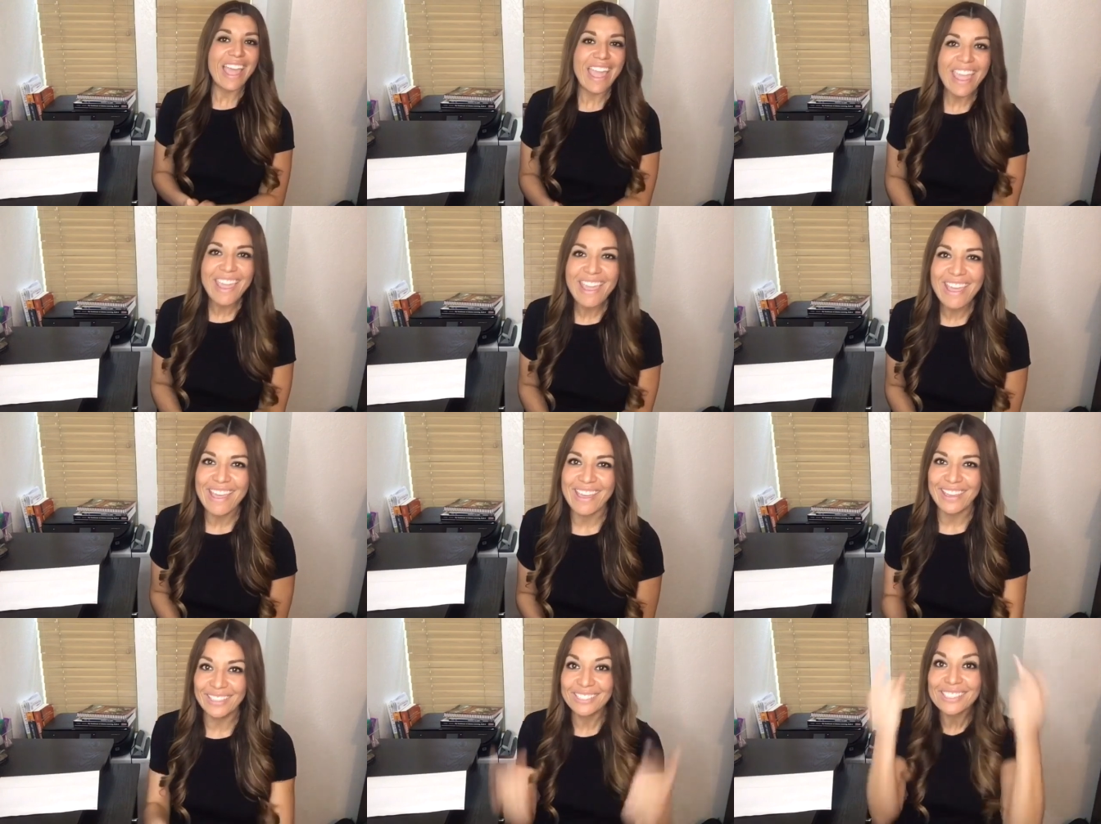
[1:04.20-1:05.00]

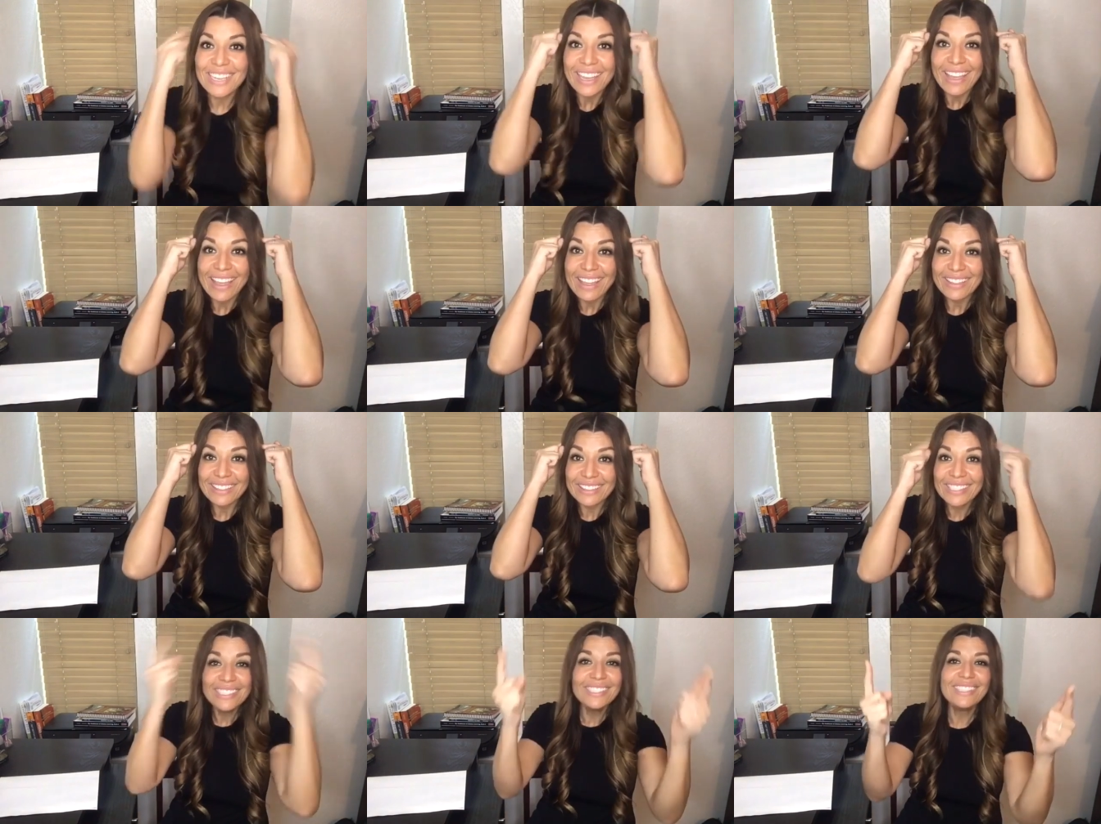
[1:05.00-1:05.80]
and
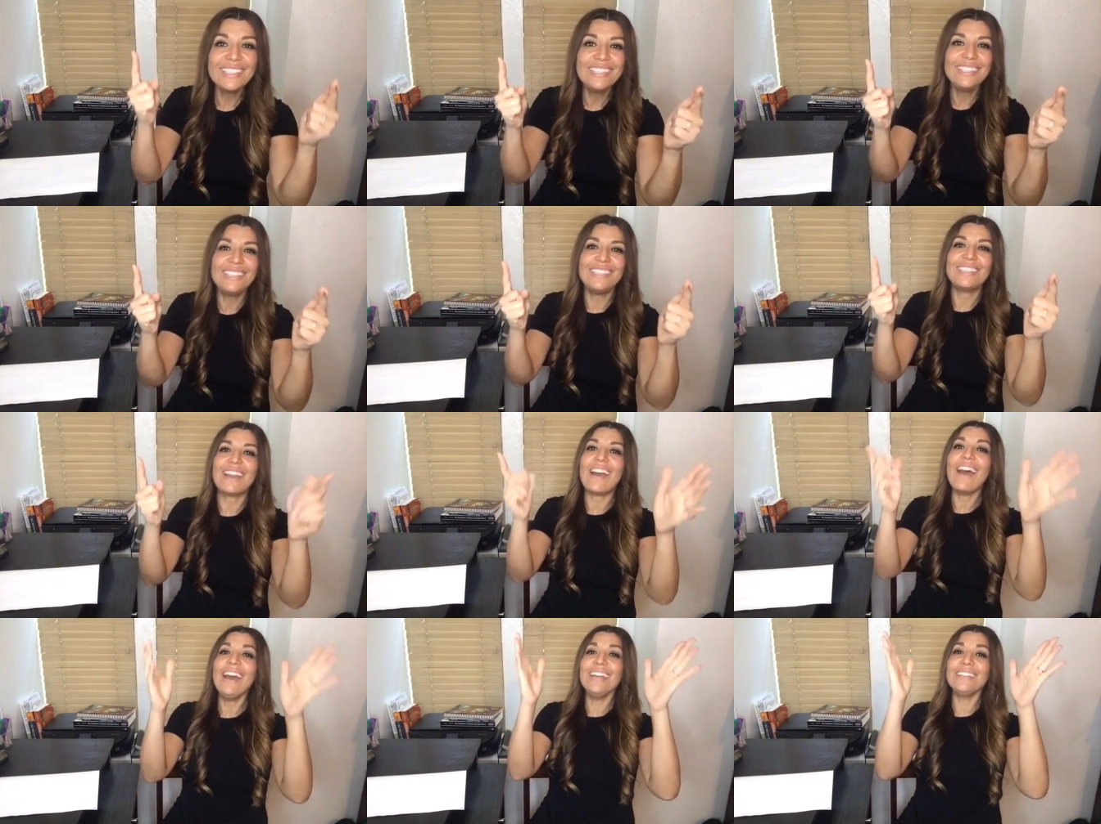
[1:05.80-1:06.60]
thinking.
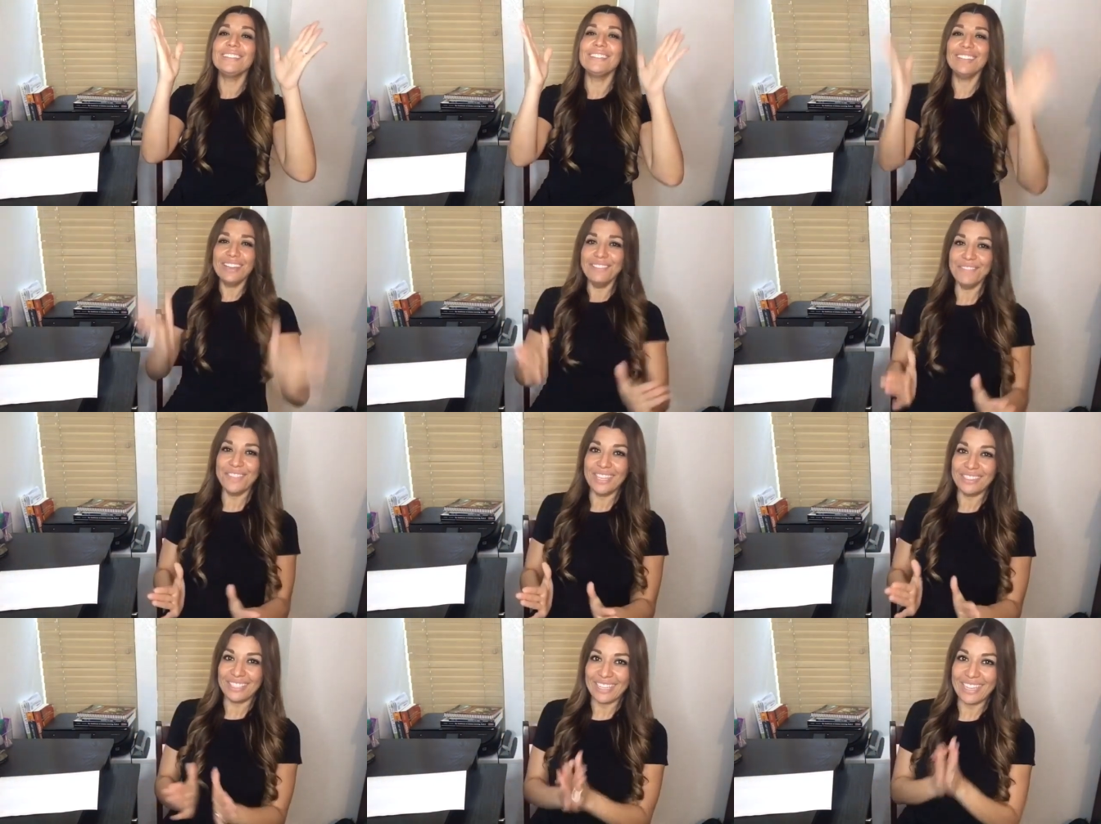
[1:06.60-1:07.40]
I love
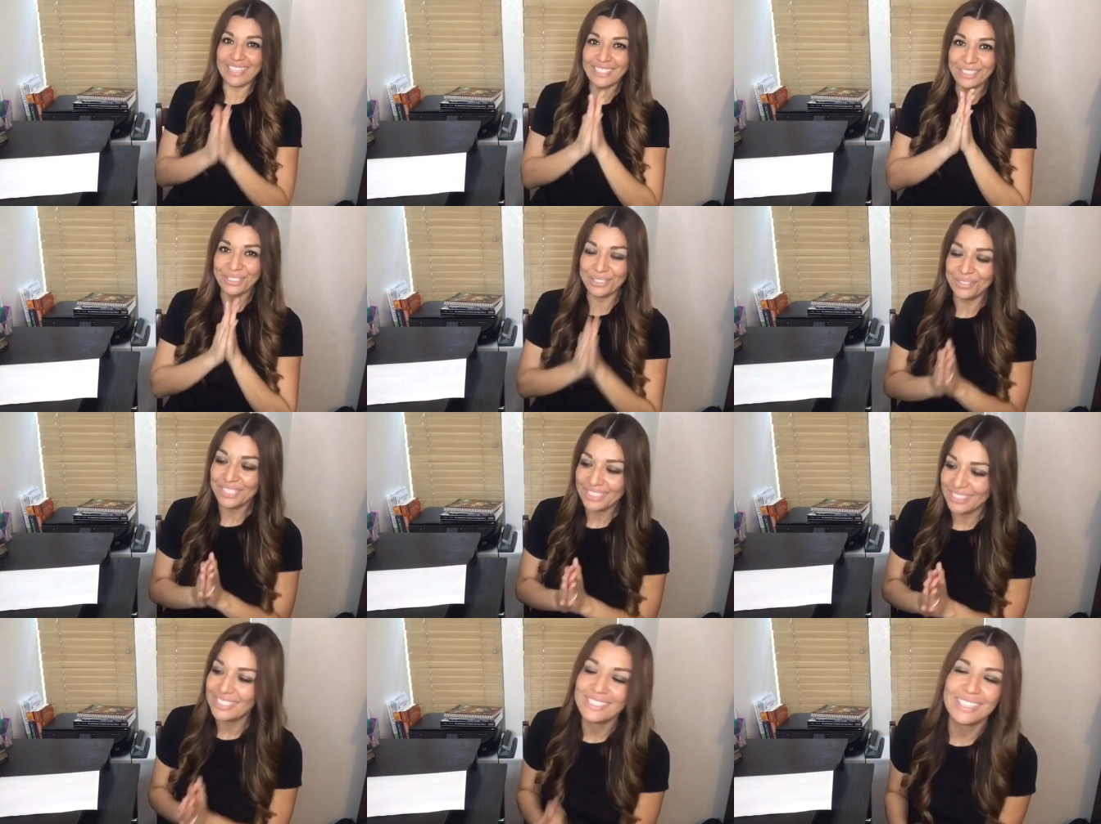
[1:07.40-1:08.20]
that they
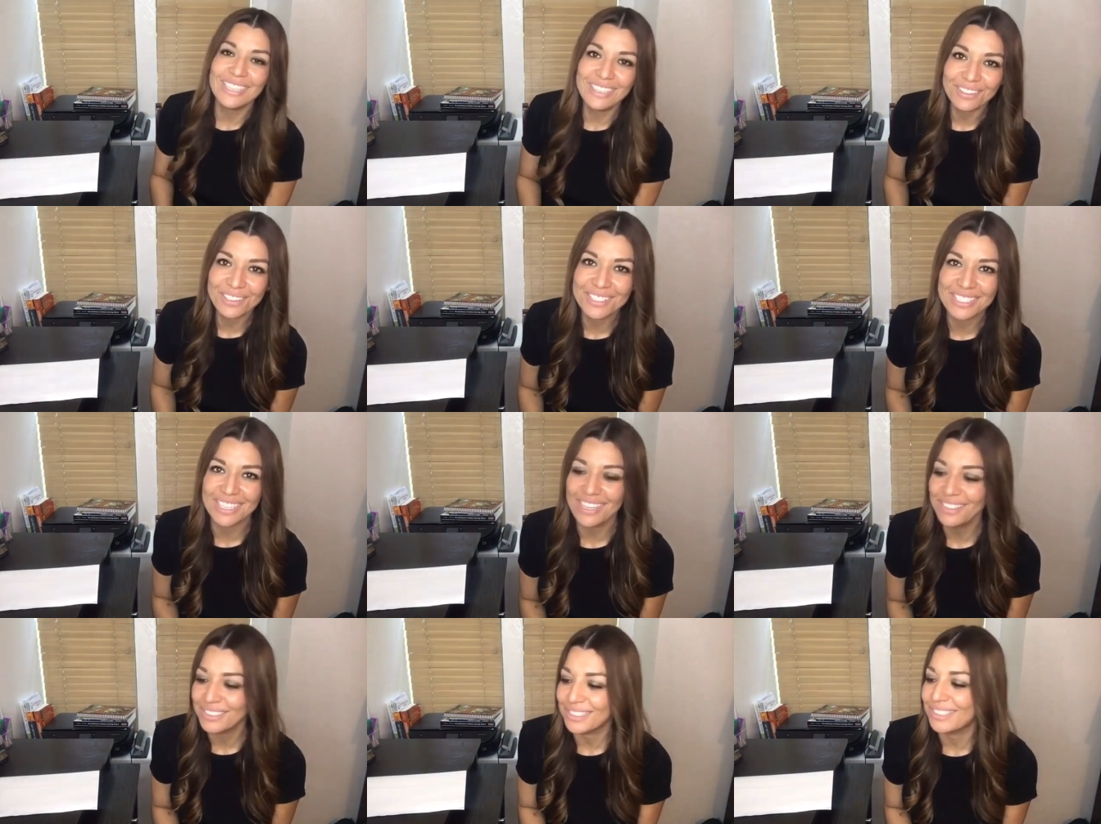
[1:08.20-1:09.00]
included this in our
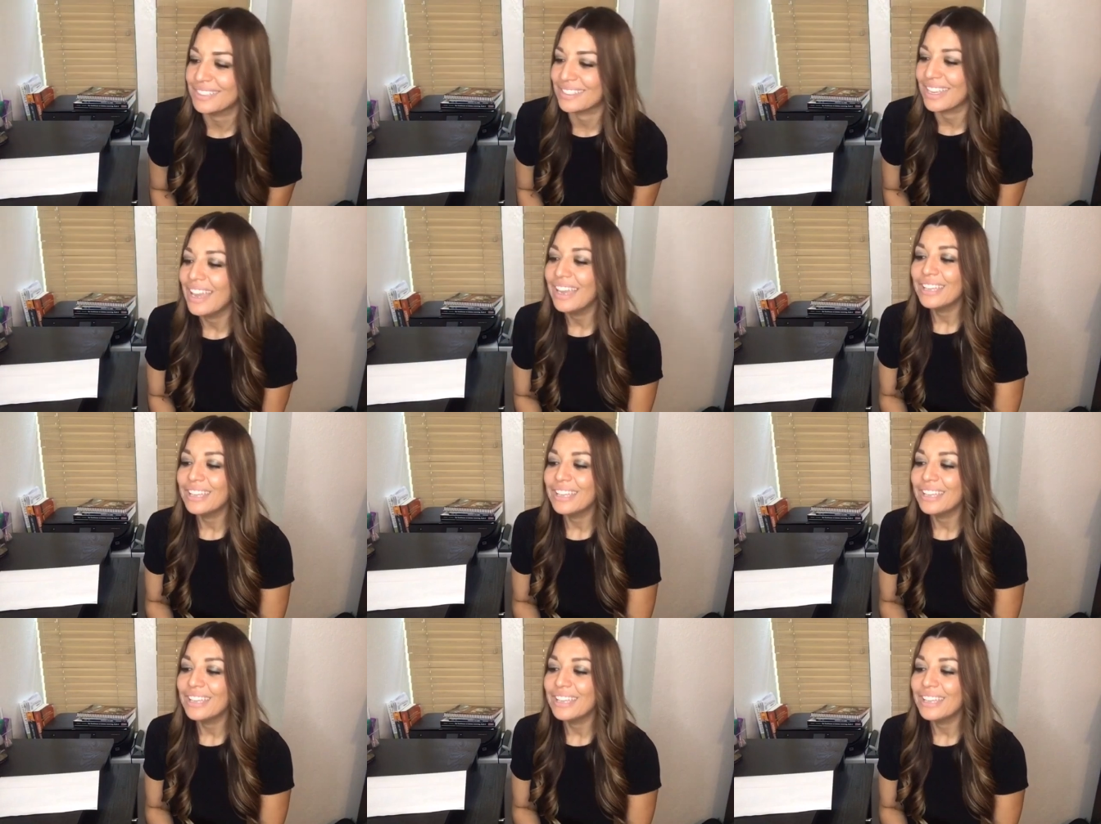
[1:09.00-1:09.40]
standards.